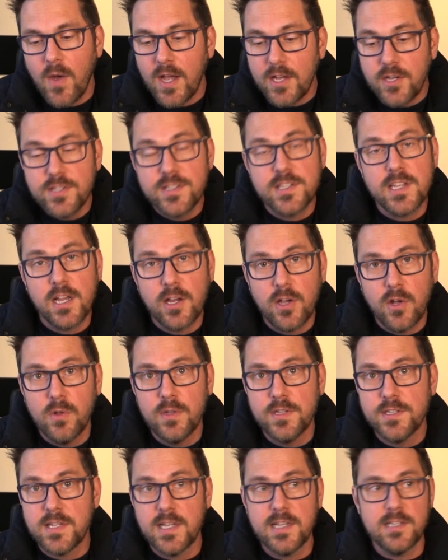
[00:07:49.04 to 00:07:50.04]
I could set a goal
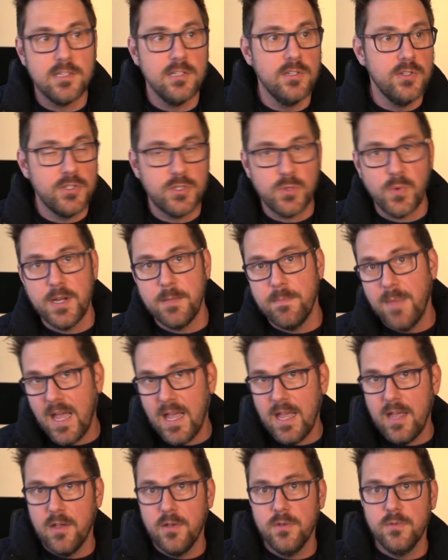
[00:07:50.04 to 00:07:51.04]
that says lose 20
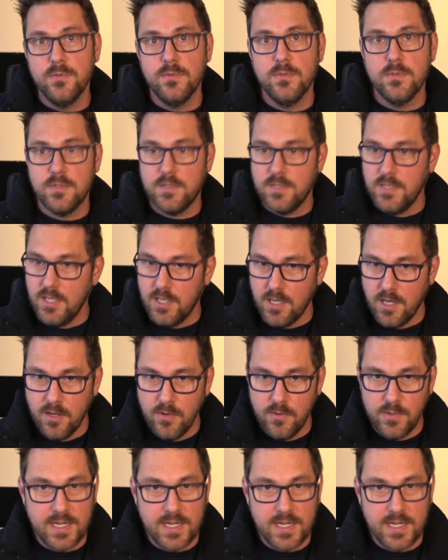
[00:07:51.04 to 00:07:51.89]
pounds, you know,